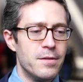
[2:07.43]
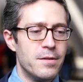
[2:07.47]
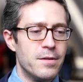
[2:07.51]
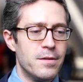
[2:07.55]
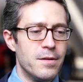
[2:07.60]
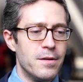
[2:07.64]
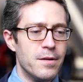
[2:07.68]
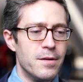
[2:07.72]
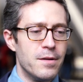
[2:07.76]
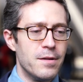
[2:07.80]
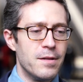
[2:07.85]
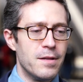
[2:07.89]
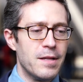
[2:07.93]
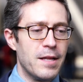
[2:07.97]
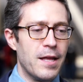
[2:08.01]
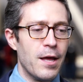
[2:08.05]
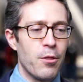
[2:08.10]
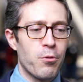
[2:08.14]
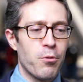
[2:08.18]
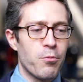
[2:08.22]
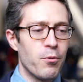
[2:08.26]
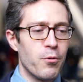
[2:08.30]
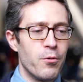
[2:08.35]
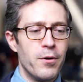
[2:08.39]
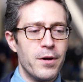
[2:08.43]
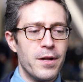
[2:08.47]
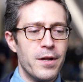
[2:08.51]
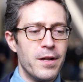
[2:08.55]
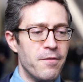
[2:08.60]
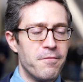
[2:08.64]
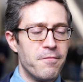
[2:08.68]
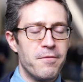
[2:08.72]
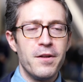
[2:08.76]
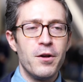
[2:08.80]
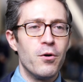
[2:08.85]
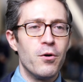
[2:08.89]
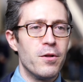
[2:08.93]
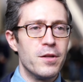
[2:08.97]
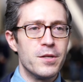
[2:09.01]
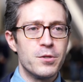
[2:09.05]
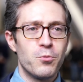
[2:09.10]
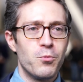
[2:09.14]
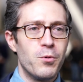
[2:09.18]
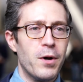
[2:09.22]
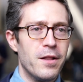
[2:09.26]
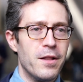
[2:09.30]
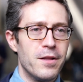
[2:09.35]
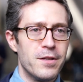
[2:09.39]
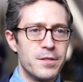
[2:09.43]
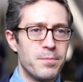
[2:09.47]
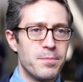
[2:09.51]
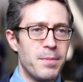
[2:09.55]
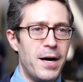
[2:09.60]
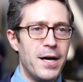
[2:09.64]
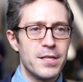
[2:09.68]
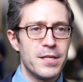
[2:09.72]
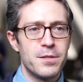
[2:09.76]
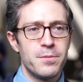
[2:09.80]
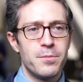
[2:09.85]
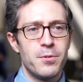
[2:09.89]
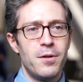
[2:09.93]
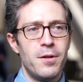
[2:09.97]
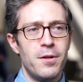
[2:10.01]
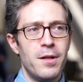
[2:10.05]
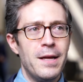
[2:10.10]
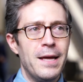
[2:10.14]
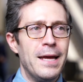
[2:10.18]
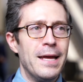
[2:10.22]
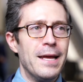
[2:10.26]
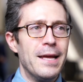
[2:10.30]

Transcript: to get through it and feel as well as possible